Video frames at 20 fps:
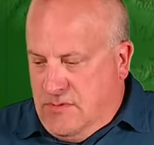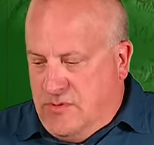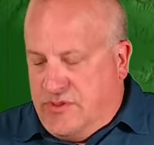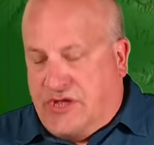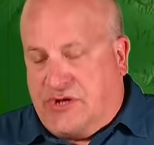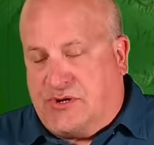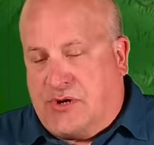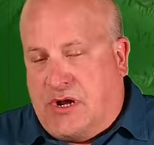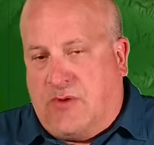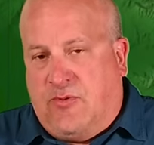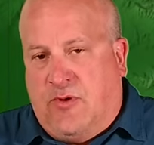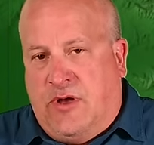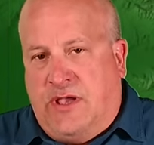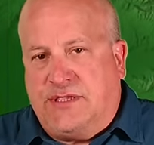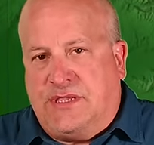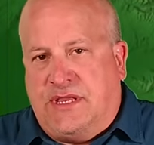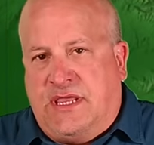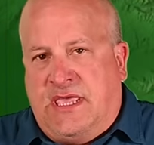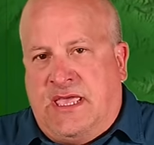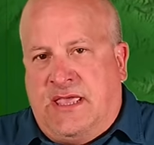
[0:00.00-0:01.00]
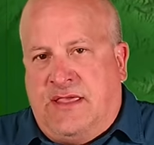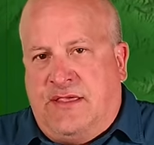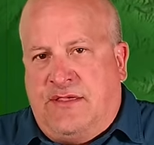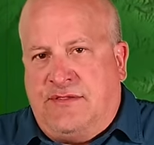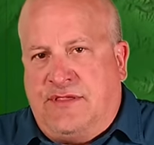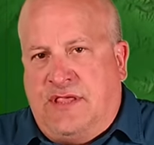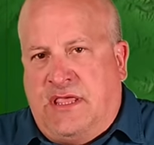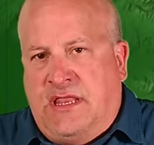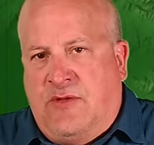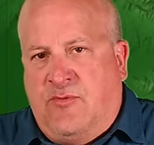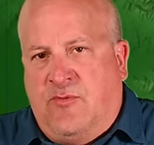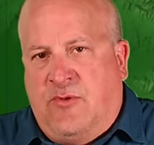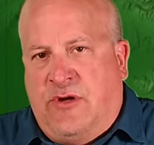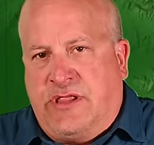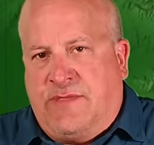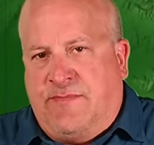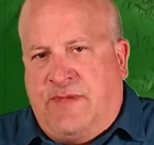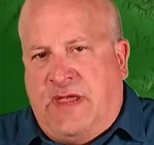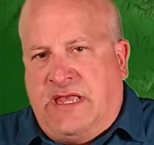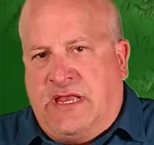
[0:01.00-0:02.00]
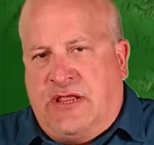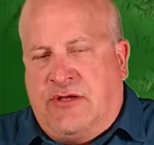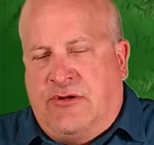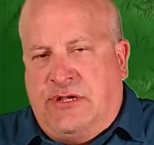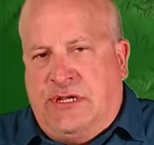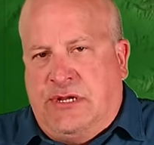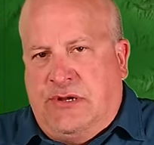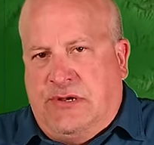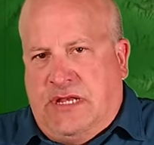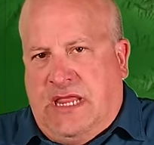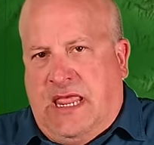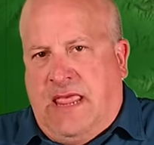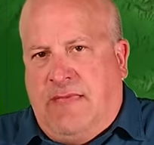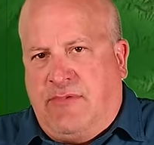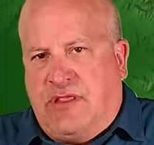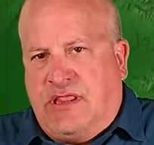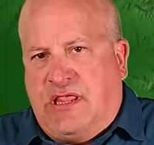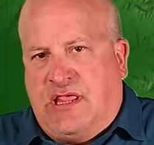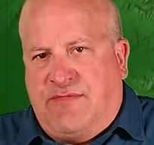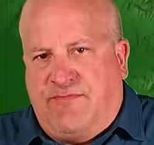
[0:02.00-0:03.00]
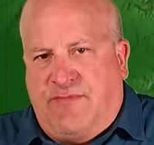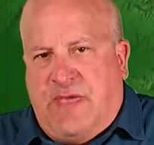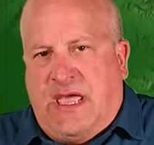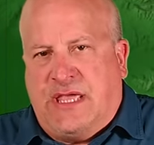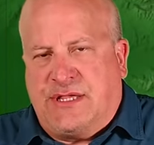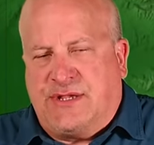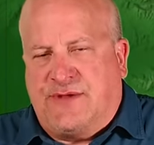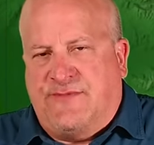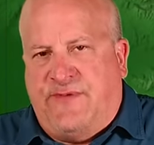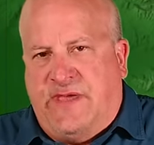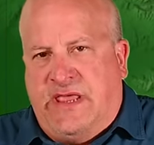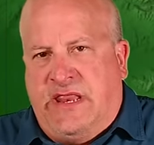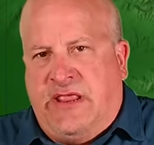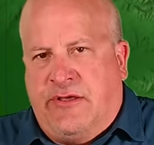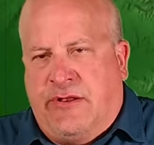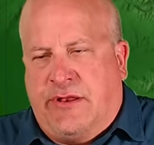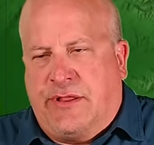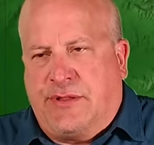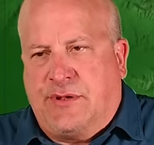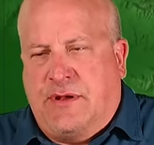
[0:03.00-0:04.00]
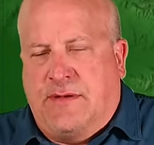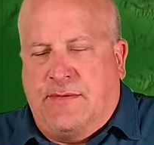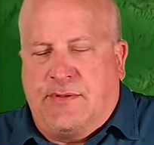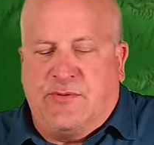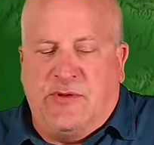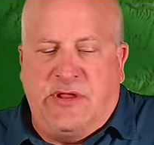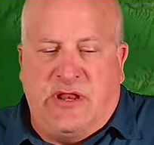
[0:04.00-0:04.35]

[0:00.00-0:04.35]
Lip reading: the trick was today is you didn't want the bait to go too deep because these bass are feeding on the surface.